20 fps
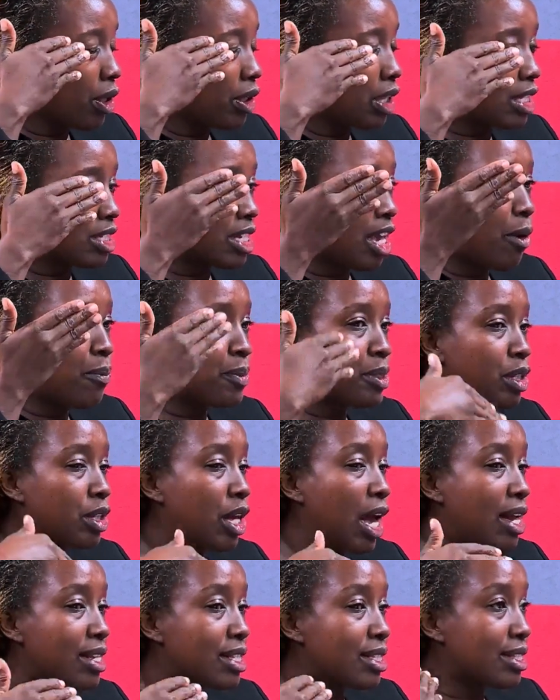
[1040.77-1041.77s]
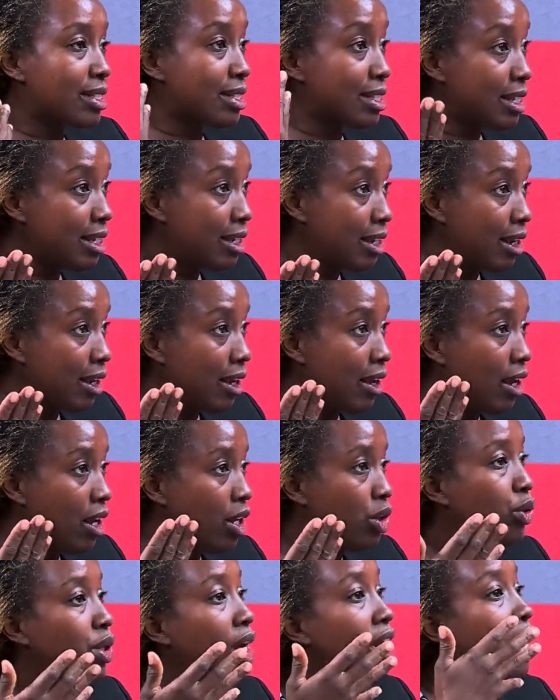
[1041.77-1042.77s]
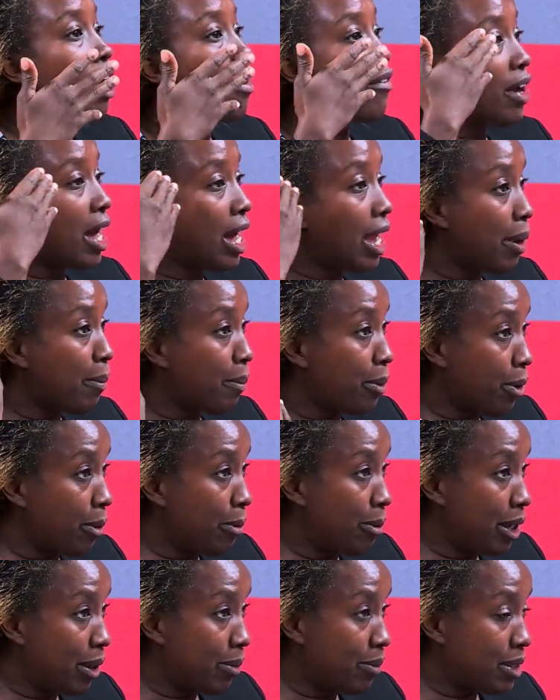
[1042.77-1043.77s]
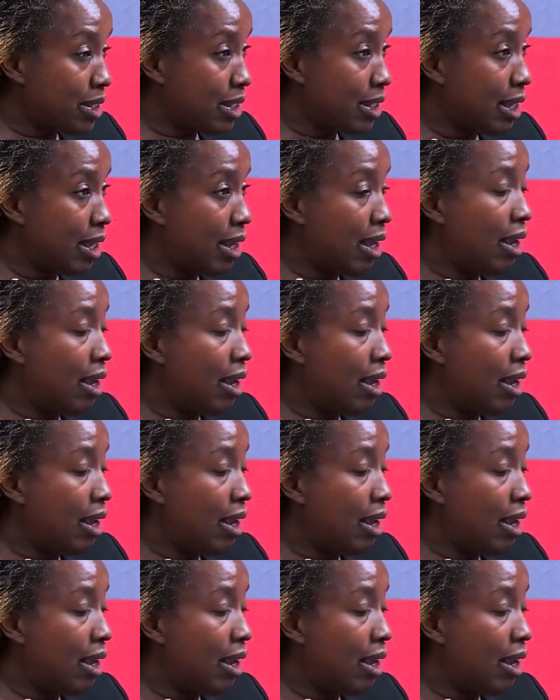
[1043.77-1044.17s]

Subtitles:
that helps us see, you can have eye problems.